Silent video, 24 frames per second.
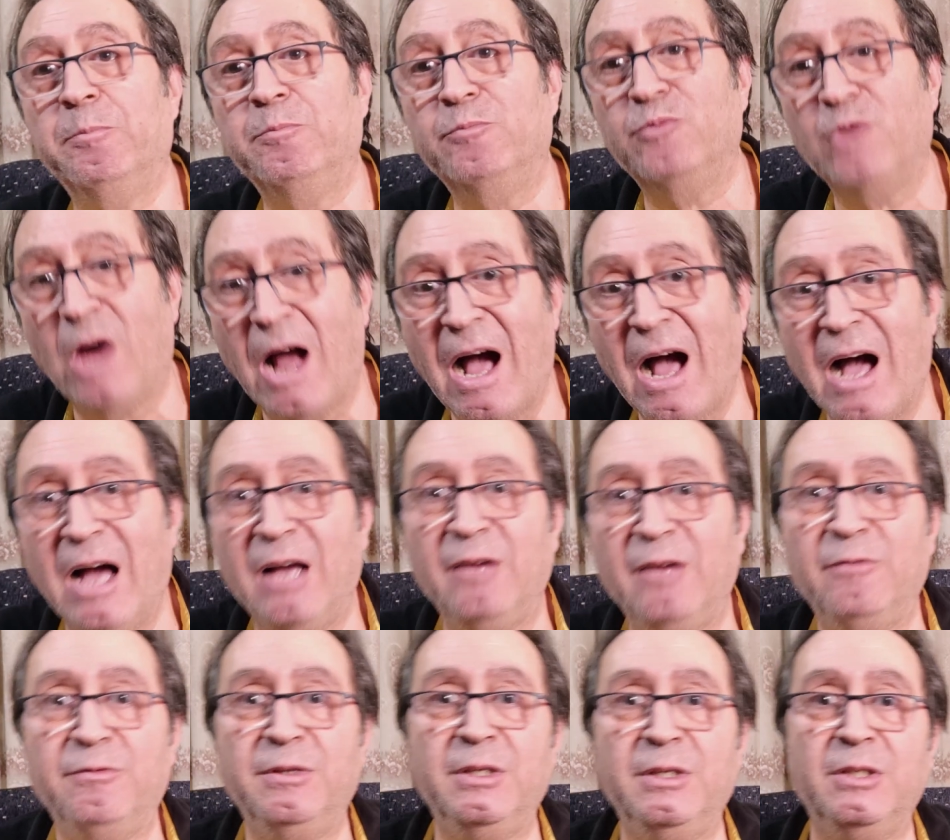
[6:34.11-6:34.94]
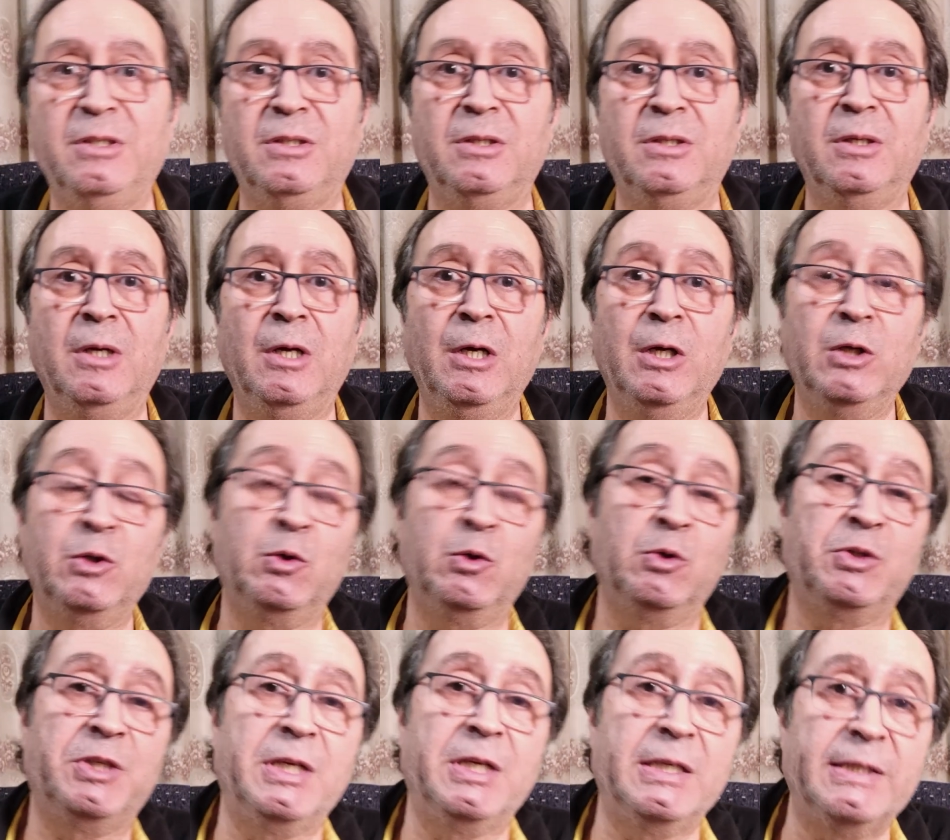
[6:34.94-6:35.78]
private
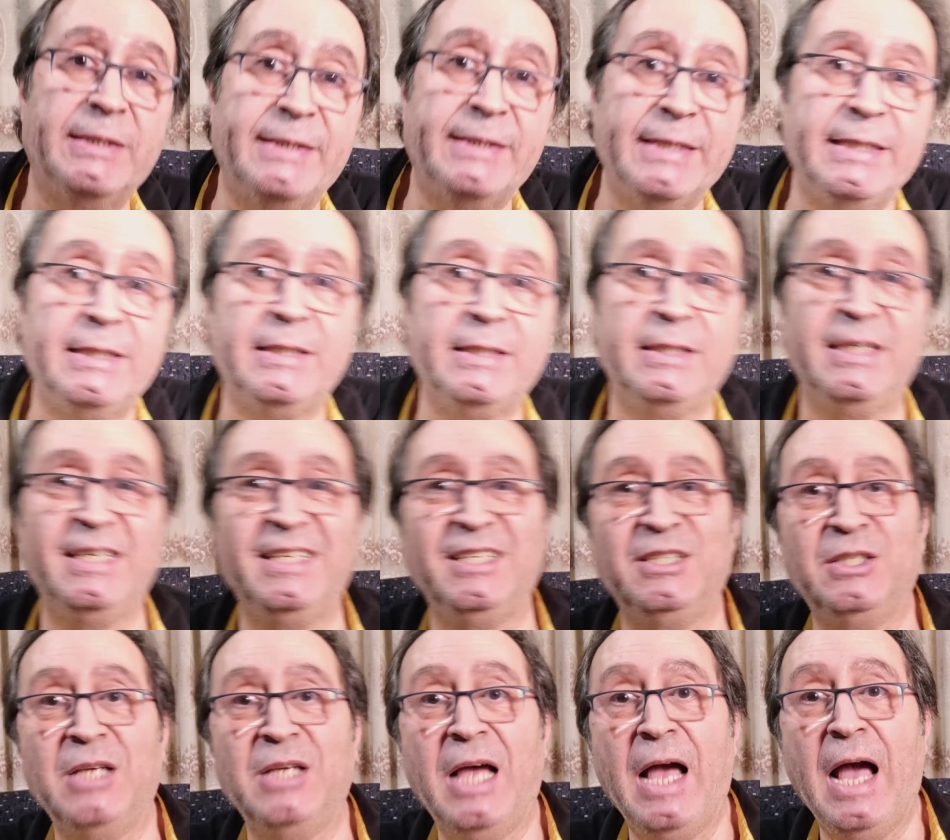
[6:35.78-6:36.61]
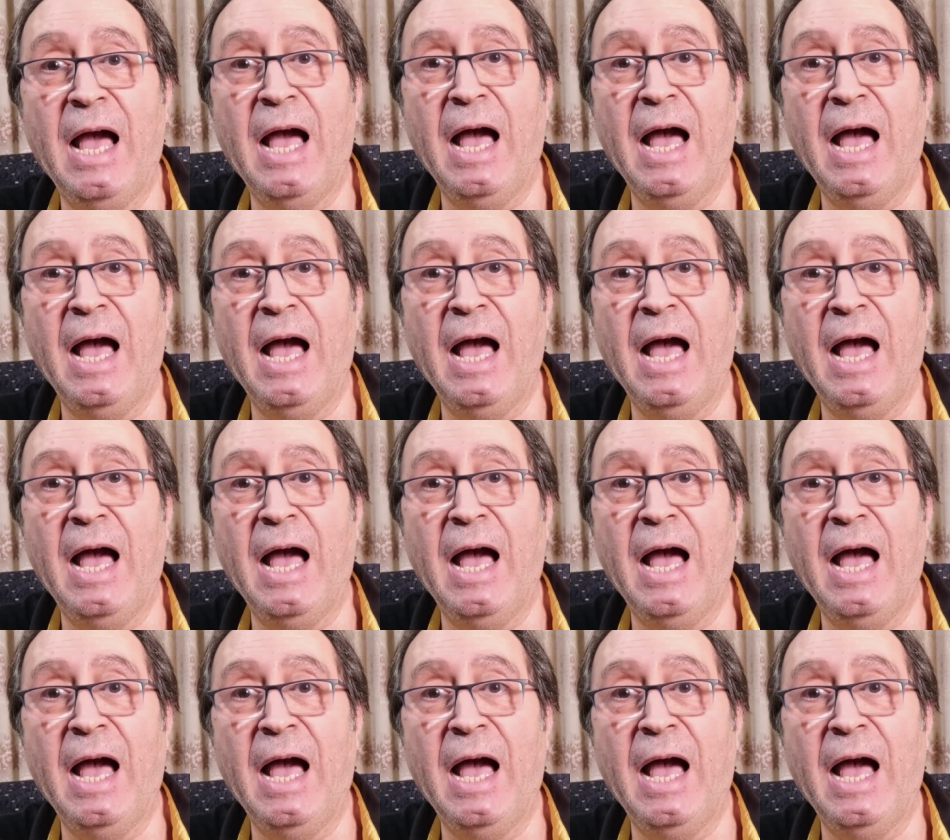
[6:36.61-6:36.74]
social settings,